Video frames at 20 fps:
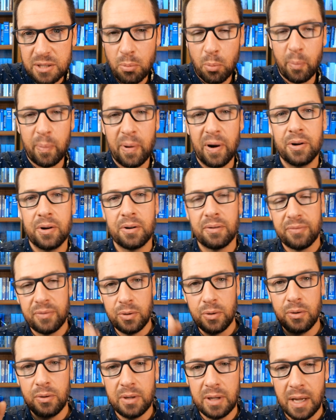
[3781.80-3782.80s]
prepare your
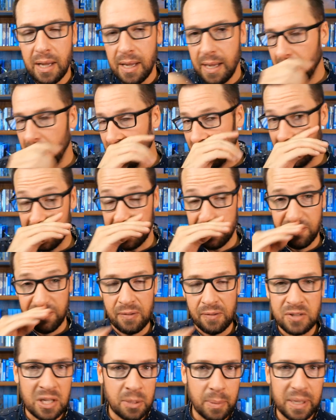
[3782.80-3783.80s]
food and
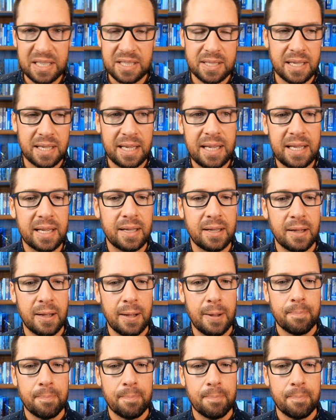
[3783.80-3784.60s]
15 minutes to eat it.